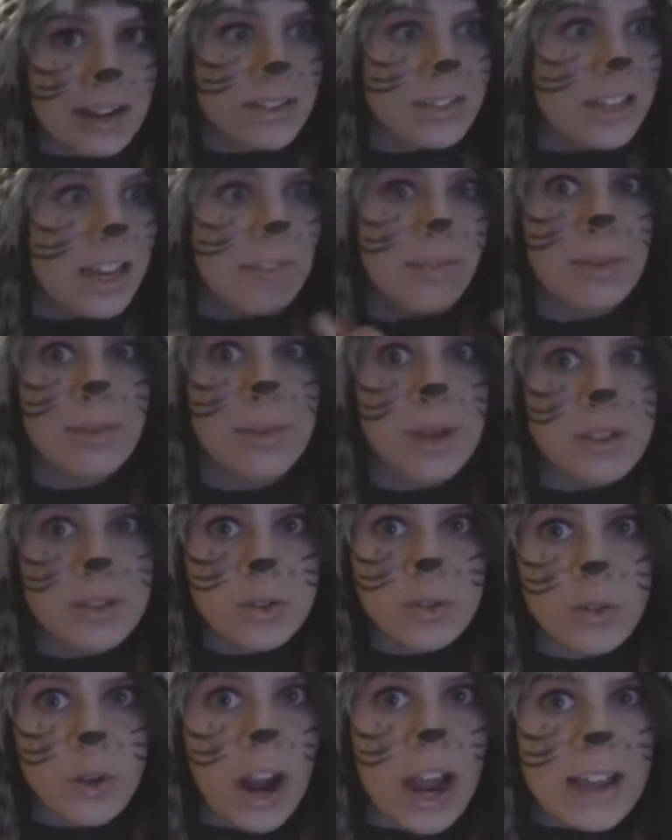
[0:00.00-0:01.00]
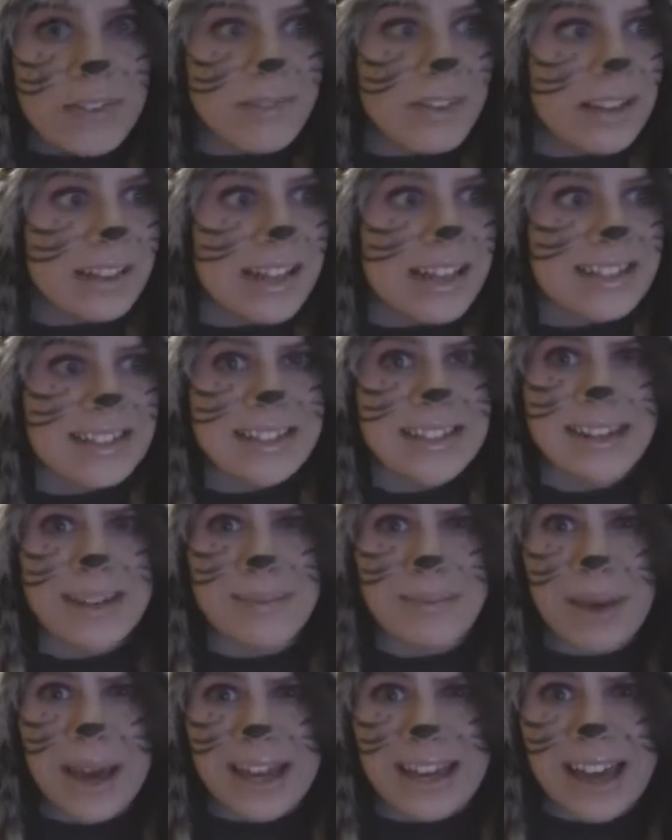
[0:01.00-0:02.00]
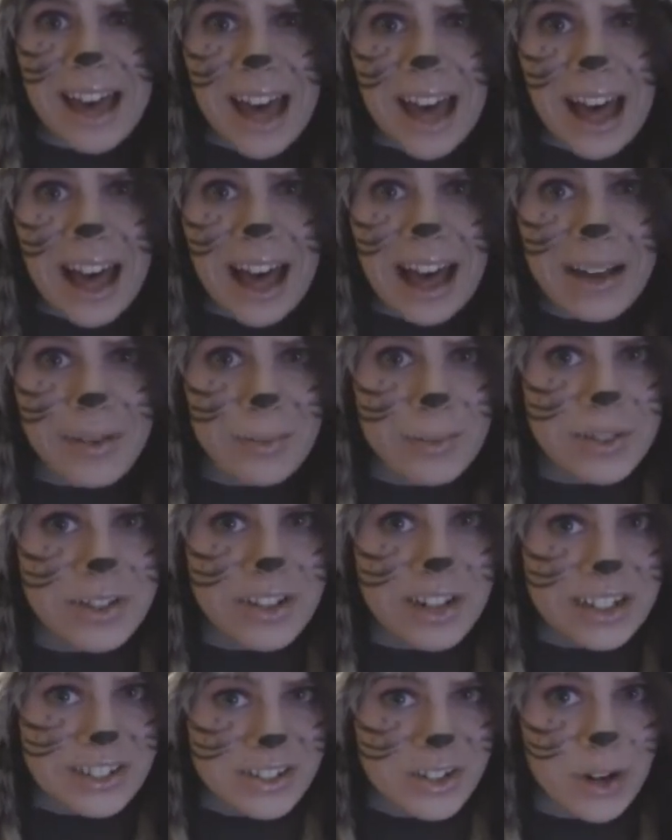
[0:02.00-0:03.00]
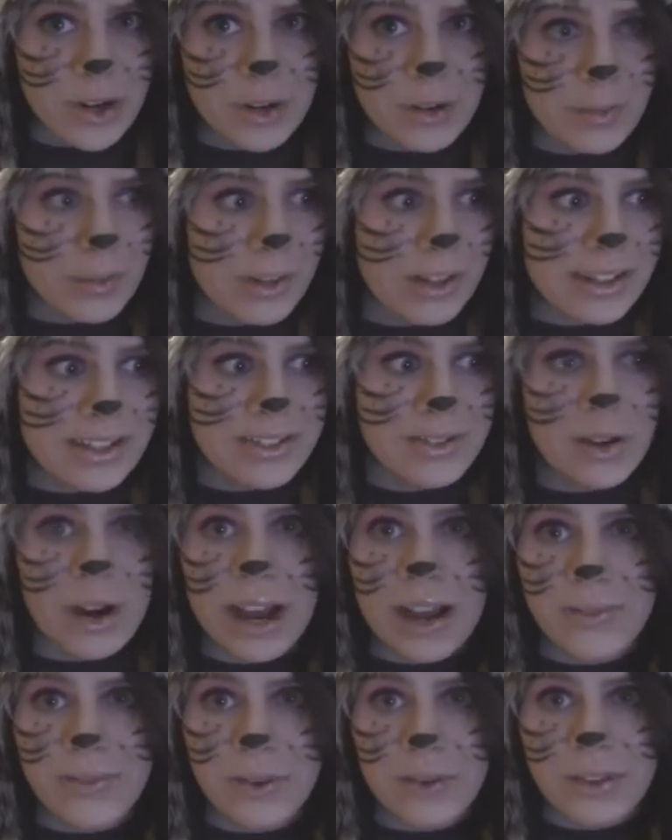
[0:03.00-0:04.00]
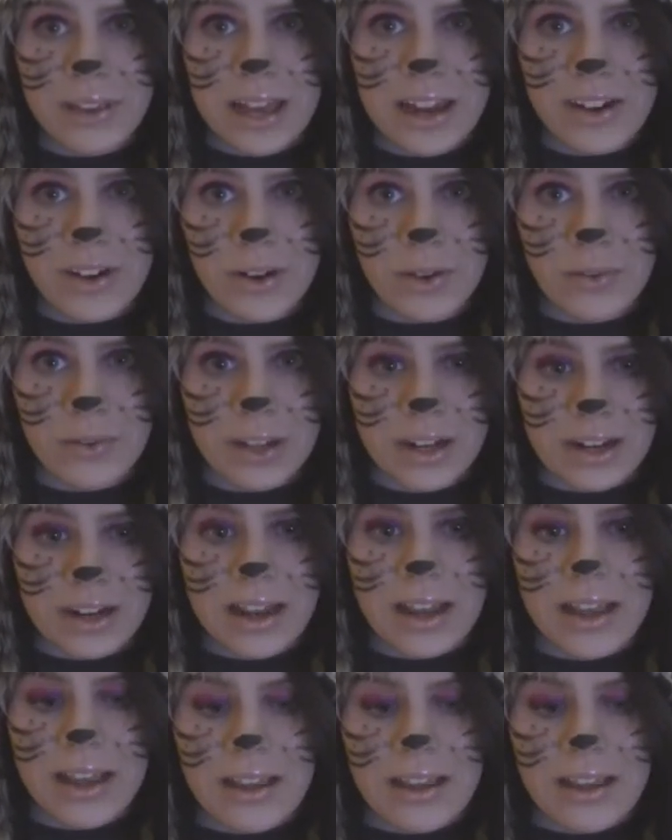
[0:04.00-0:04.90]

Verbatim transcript: I was having my driving lesson in my car, which I don't really drive all that often.